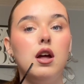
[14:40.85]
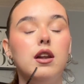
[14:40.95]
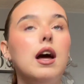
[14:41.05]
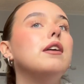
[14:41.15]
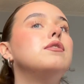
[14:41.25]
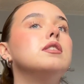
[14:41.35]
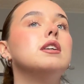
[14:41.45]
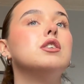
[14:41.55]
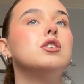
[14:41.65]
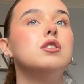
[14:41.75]
life
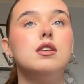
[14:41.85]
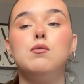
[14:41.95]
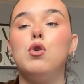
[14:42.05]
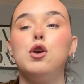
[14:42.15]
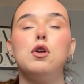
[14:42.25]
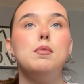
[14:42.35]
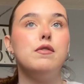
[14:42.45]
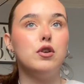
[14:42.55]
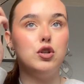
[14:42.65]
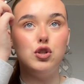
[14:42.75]
decisions and what you want to be
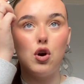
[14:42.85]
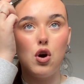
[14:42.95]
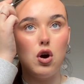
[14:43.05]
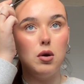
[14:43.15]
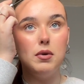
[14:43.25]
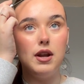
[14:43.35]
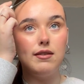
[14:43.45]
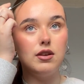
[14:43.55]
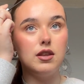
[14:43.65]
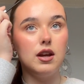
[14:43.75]
for a job and
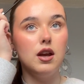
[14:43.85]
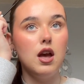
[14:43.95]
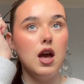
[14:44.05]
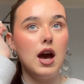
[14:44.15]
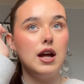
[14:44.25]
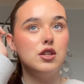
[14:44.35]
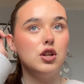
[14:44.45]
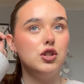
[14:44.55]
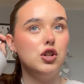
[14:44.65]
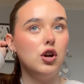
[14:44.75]
everything at
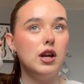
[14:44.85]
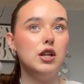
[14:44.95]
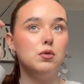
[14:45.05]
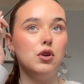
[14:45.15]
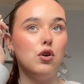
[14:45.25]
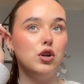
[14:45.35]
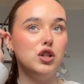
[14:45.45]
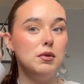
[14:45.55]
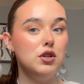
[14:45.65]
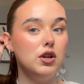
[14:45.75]
such a young age, when all you should
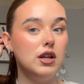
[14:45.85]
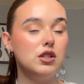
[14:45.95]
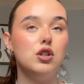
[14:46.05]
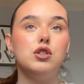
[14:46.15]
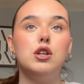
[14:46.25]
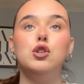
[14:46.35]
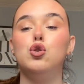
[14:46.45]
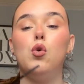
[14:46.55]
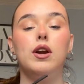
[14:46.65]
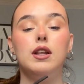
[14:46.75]
be doing is just
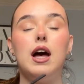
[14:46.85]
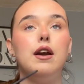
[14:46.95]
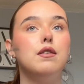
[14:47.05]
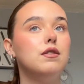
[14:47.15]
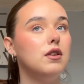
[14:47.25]
enjoying life